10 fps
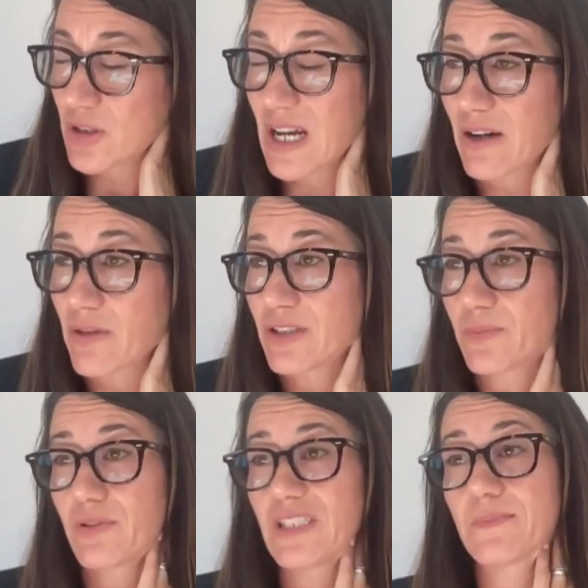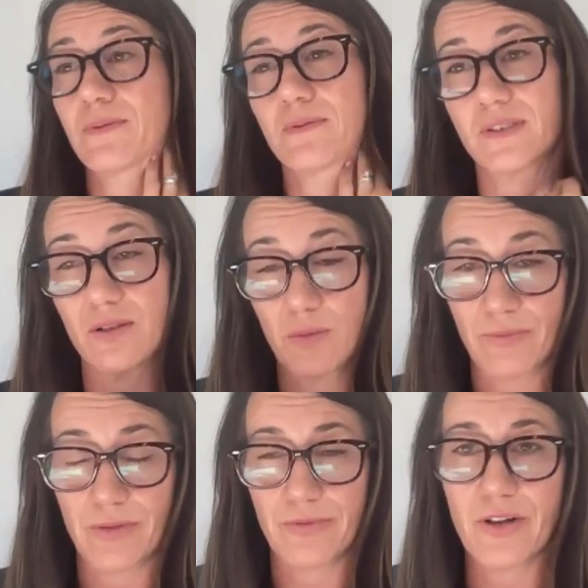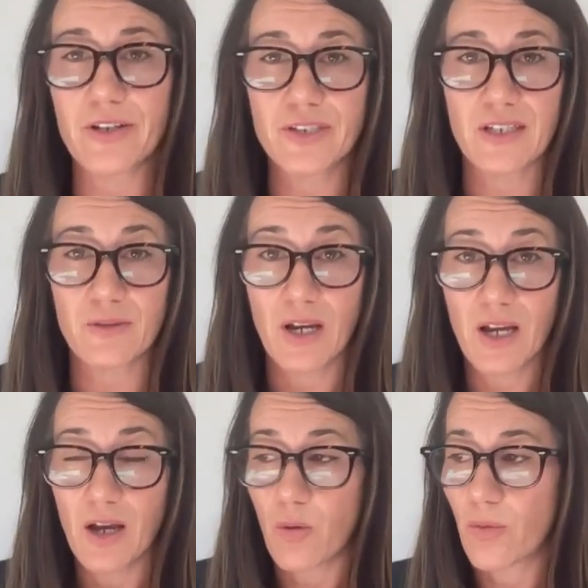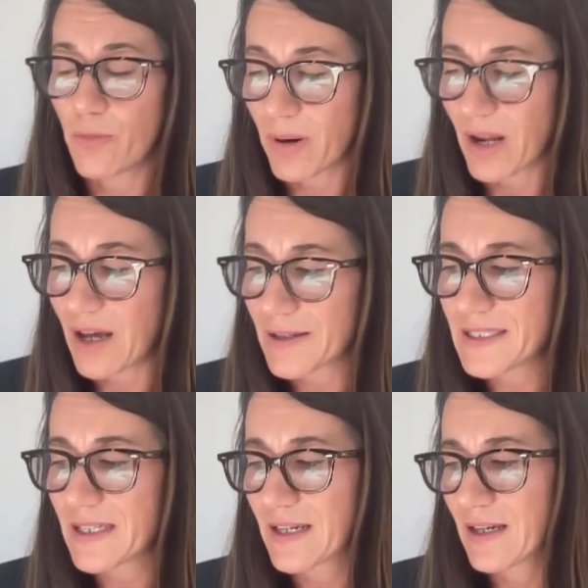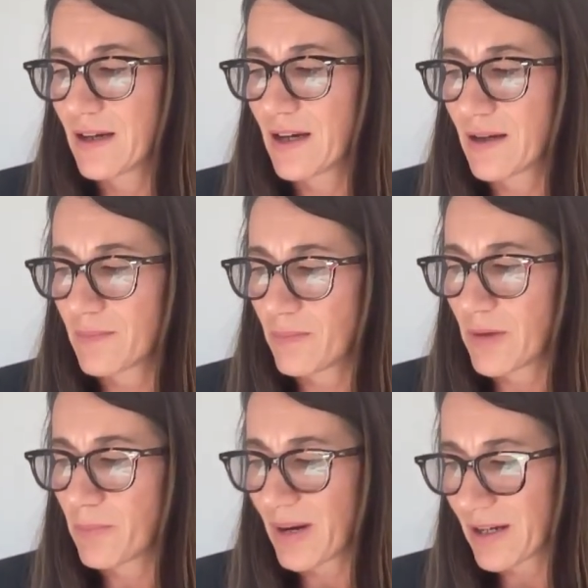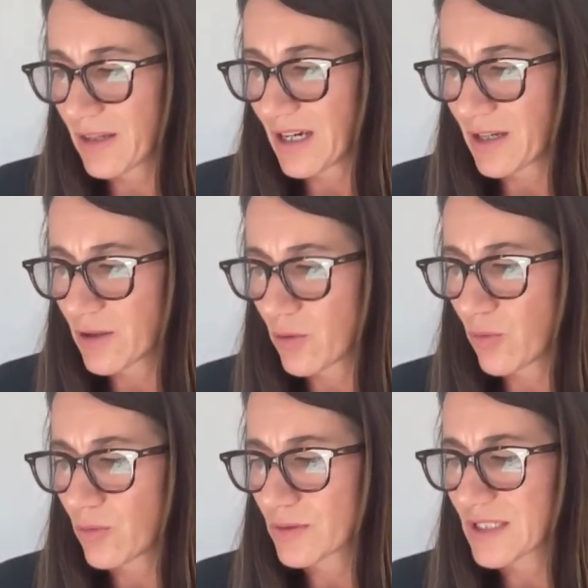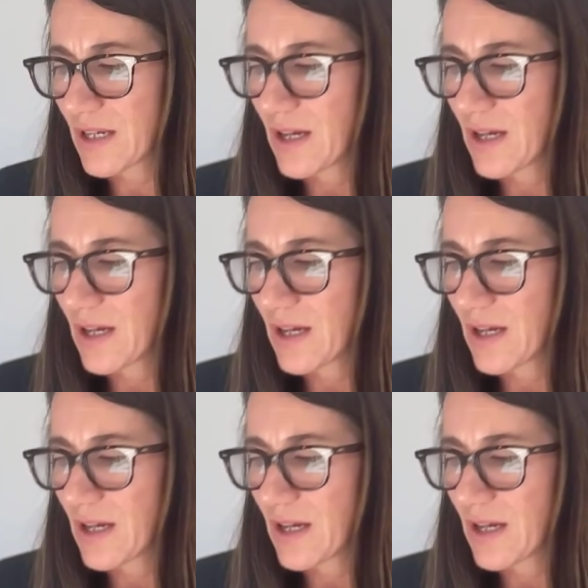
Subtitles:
you how those principles that we've referred to were applied by the High Court.